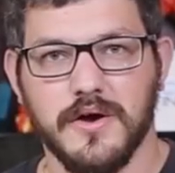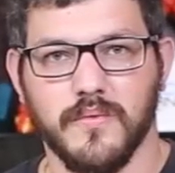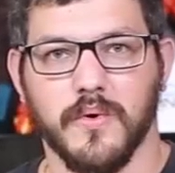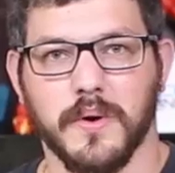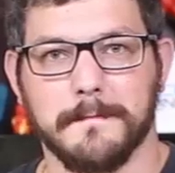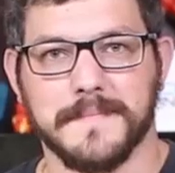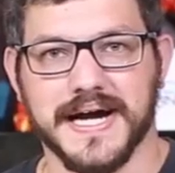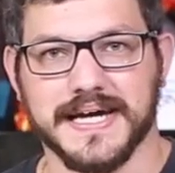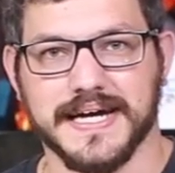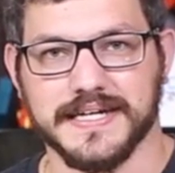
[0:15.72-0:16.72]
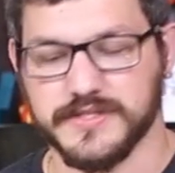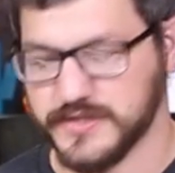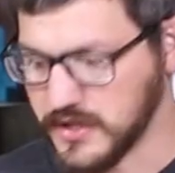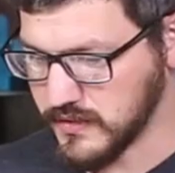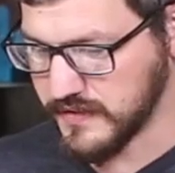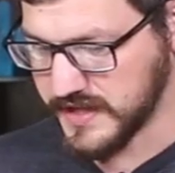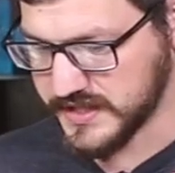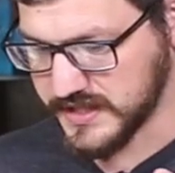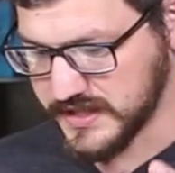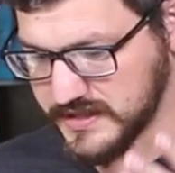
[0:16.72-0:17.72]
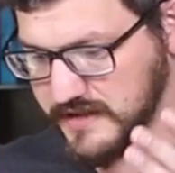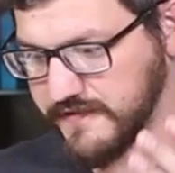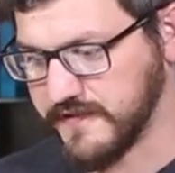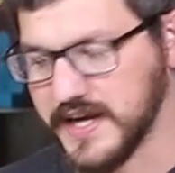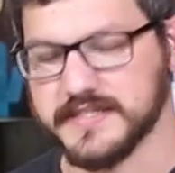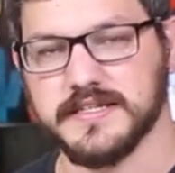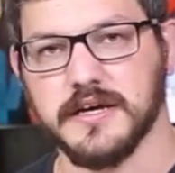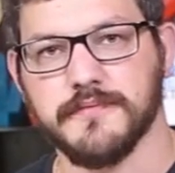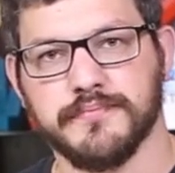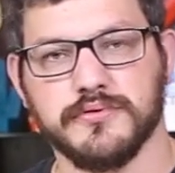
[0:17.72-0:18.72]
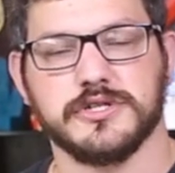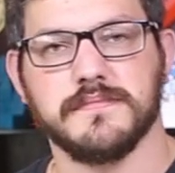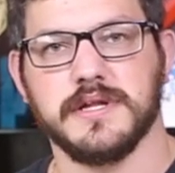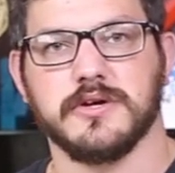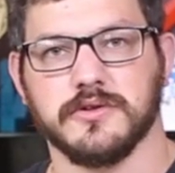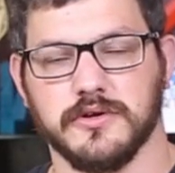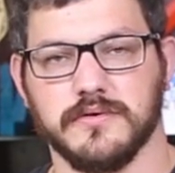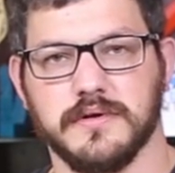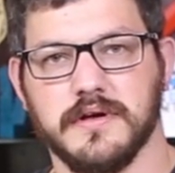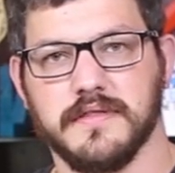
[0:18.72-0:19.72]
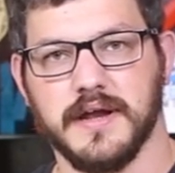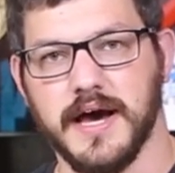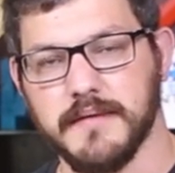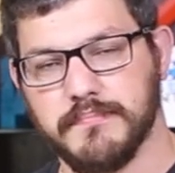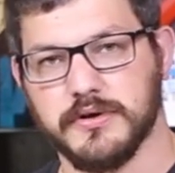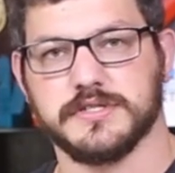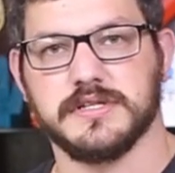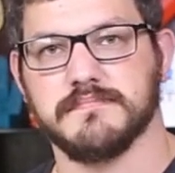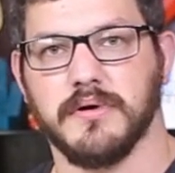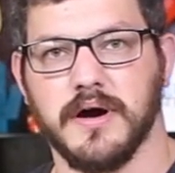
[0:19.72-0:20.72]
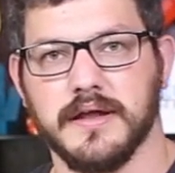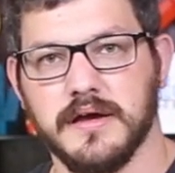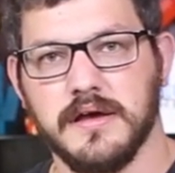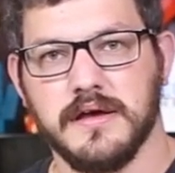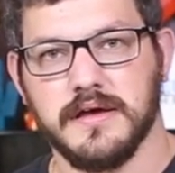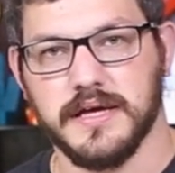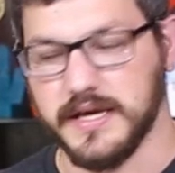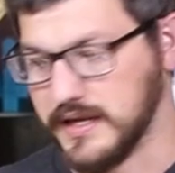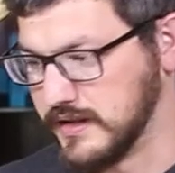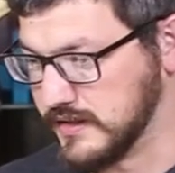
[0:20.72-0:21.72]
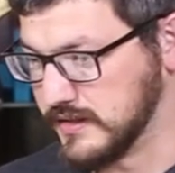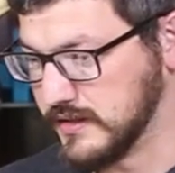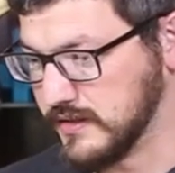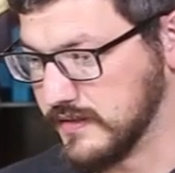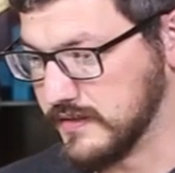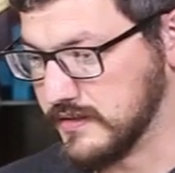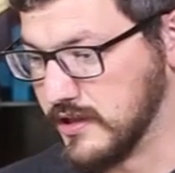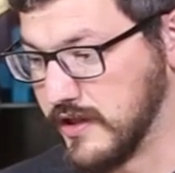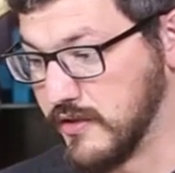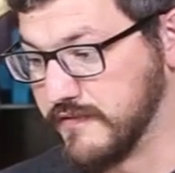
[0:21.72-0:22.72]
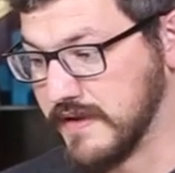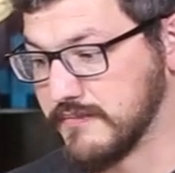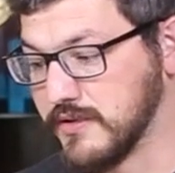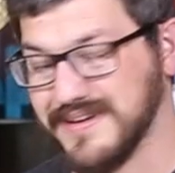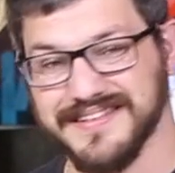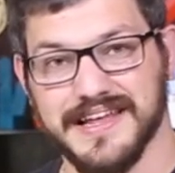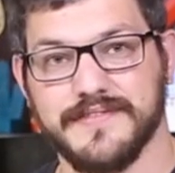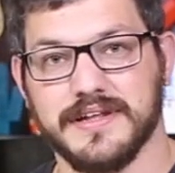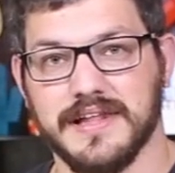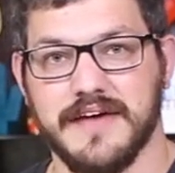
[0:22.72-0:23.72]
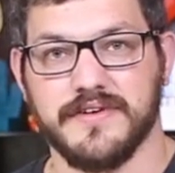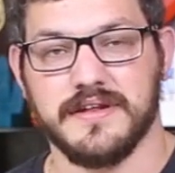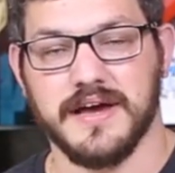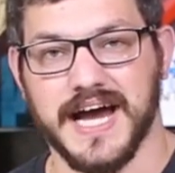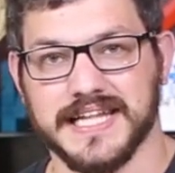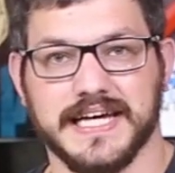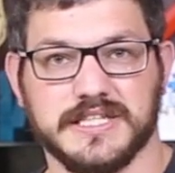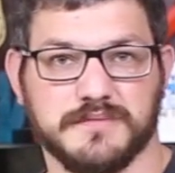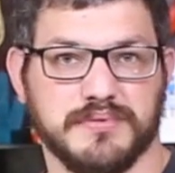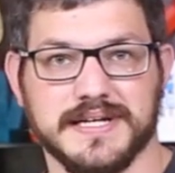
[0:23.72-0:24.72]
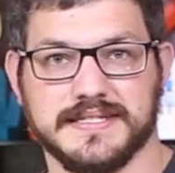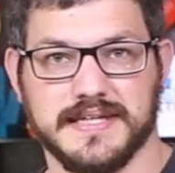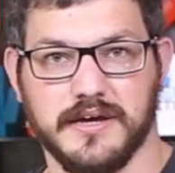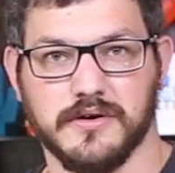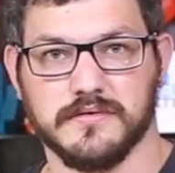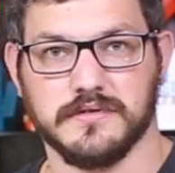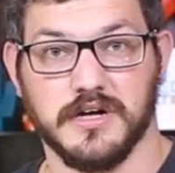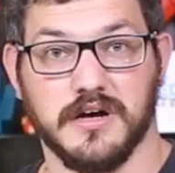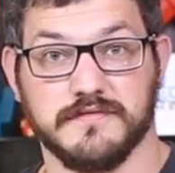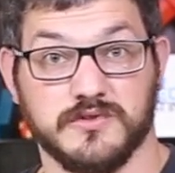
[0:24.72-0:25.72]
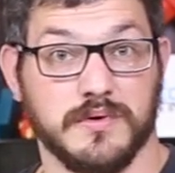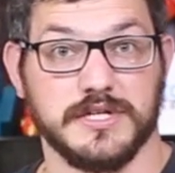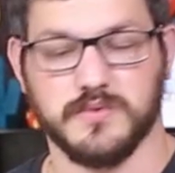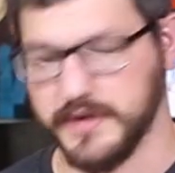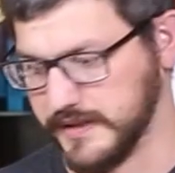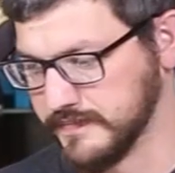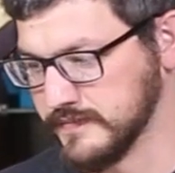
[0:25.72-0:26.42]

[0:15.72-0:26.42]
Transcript: Welcome back guys. So this is the Fysetc Prusa Mini Clone that I personally bought in the November 11/11 Aliexpress sale of 2020.